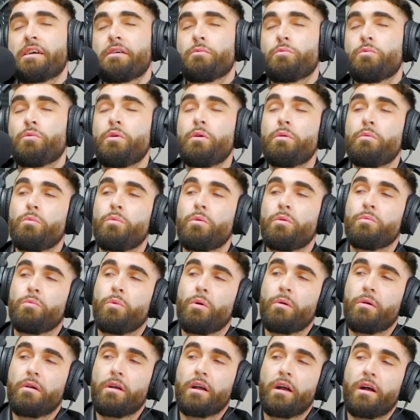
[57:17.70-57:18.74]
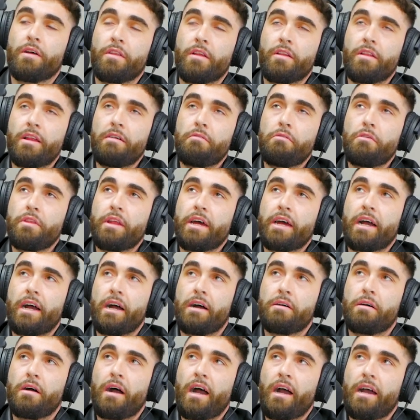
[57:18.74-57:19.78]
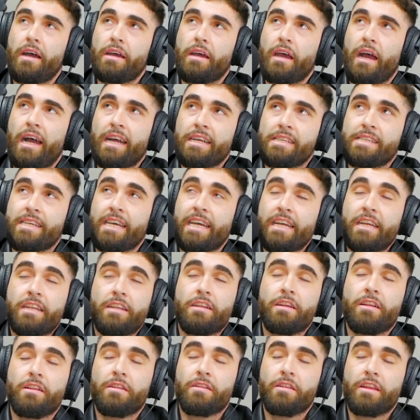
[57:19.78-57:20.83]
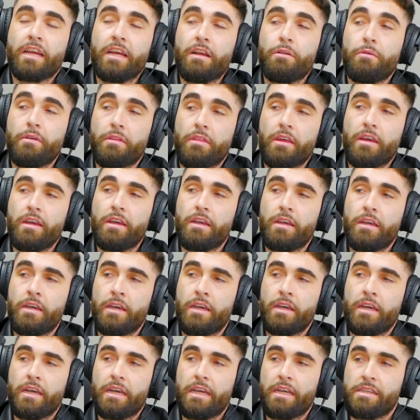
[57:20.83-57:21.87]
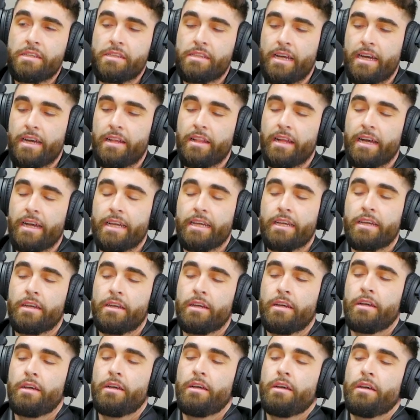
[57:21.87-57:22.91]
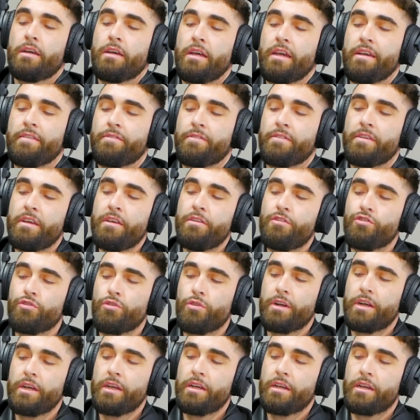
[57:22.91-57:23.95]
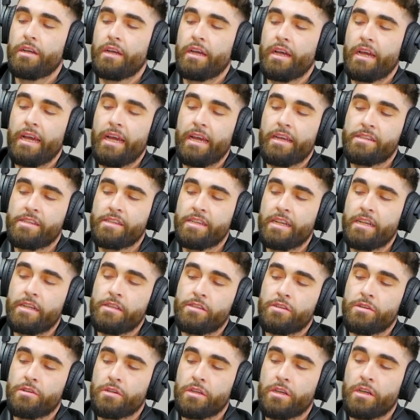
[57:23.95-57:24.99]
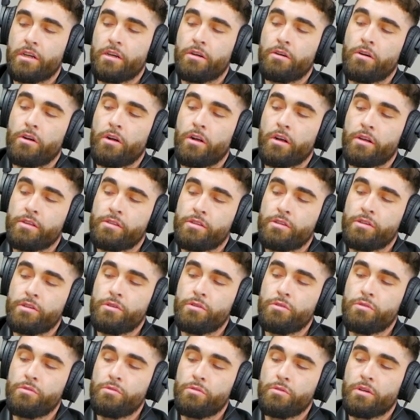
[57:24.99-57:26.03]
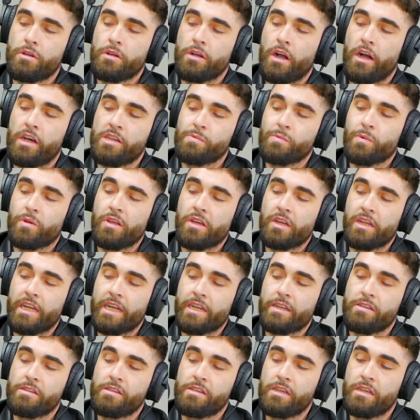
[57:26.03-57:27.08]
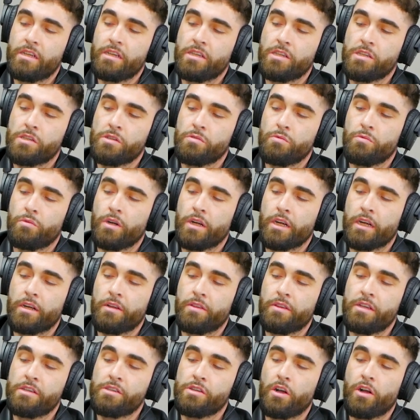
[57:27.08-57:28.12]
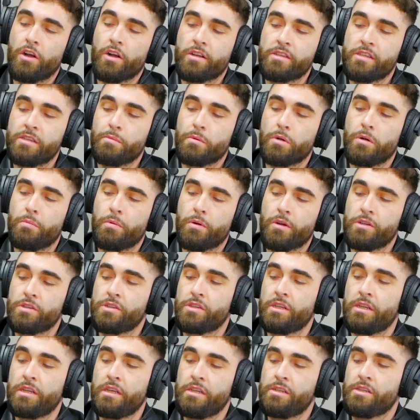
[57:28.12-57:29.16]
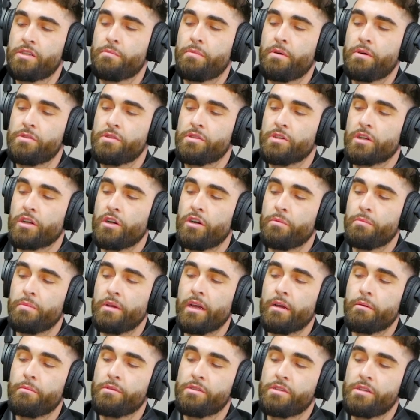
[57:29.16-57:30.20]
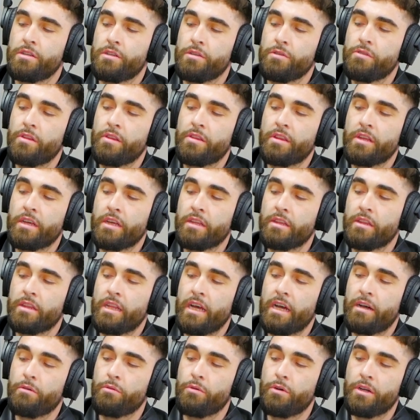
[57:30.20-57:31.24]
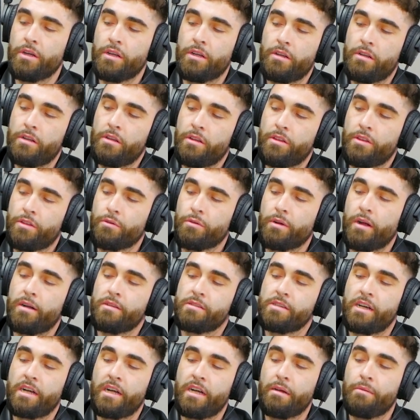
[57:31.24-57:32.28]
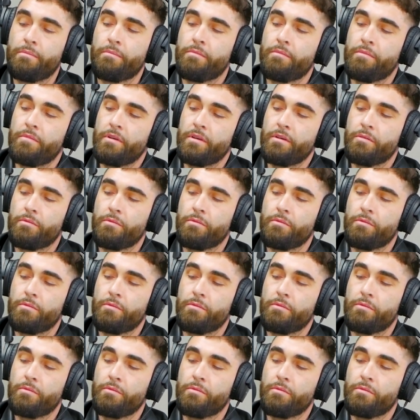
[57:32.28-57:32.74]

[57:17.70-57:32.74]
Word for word: that what, what, on the level that I tend to lean with it is that like if Detroit and San Antonio are two cosmically connected cities where this archetypical person is supposed to go be able to do the thing that would throughout time